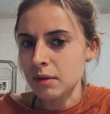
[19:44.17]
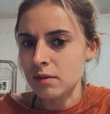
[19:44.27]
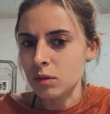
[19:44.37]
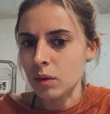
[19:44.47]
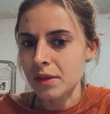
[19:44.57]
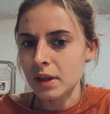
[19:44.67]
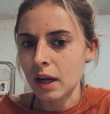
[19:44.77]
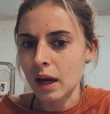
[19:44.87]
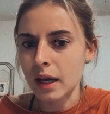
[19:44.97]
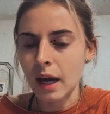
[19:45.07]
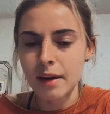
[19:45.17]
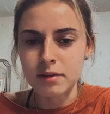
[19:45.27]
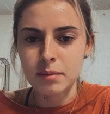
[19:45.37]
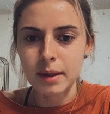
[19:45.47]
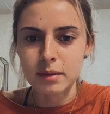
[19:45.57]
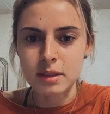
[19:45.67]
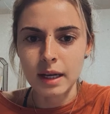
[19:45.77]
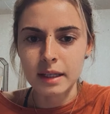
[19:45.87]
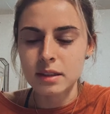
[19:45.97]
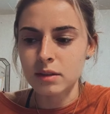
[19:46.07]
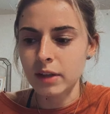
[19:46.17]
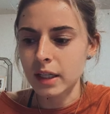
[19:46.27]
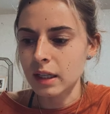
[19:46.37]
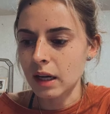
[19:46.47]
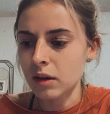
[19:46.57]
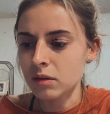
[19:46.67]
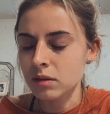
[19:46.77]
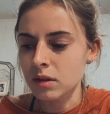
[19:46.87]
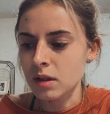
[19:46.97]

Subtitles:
of the one that I have in my desk right now.